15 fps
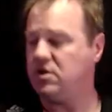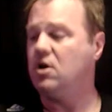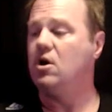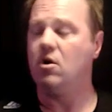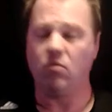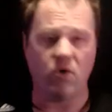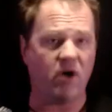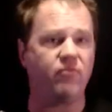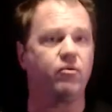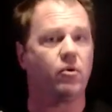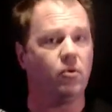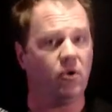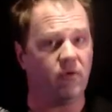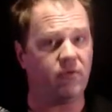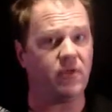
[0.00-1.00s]
rough rule
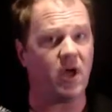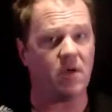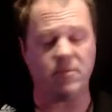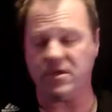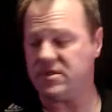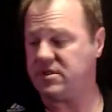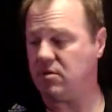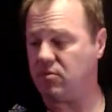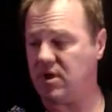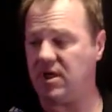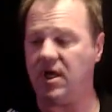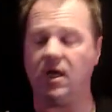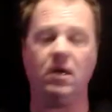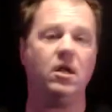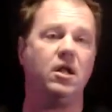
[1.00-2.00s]
of thumb is that we get
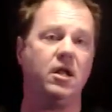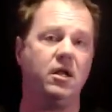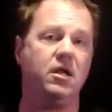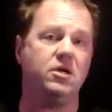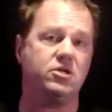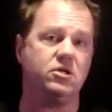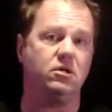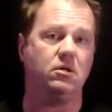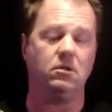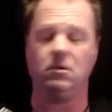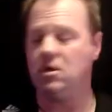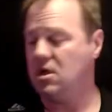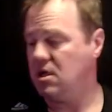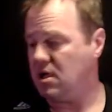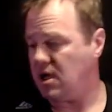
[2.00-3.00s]
an additional
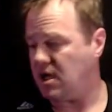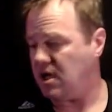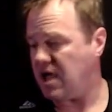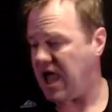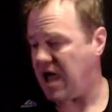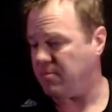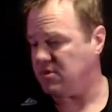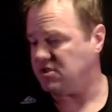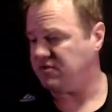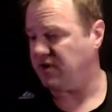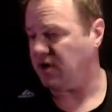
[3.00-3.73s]
atmosphere.